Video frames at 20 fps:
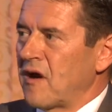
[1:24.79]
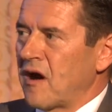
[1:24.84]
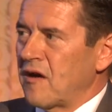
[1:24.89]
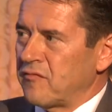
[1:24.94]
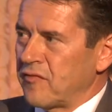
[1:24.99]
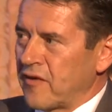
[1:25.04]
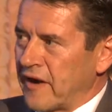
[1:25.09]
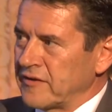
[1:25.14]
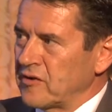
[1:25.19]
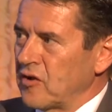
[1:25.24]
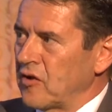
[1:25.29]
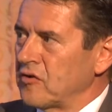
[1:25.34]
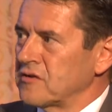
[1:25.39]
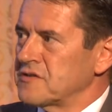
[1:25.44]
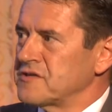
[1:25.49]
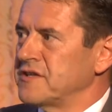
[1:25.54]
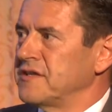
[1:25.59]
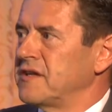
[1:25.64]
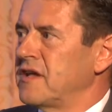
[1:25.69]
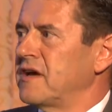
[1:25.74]
have
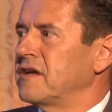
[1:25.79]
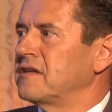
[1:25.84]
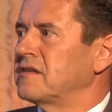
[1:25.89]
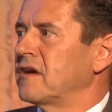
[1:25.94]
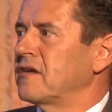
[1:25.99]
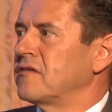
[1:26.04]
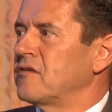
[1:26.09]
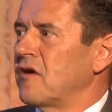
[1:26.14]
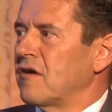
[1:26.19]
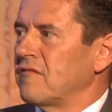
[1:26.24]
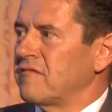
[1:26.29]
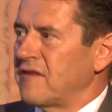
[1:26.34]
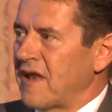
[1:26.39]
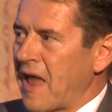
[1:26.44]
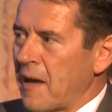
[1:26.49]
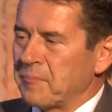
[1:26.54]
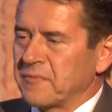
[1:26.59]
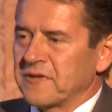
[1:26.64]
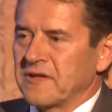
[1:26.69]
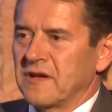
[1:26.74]
radiology data, you have
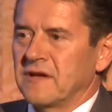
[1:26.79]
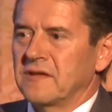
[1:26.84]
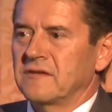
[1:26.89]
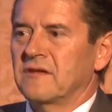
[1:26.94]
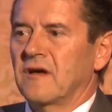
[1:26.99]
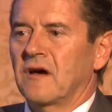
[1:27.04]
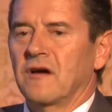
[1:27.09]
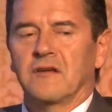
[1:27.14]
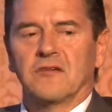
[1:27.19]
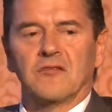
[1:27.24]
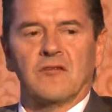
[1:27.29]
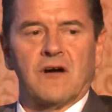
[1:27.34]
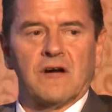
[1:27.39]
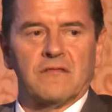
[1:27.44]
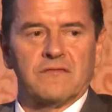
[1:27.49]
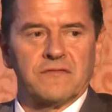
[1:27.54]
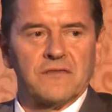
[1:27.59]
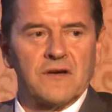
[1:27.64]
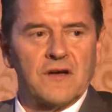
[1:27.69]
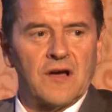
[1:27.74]
lab data, you have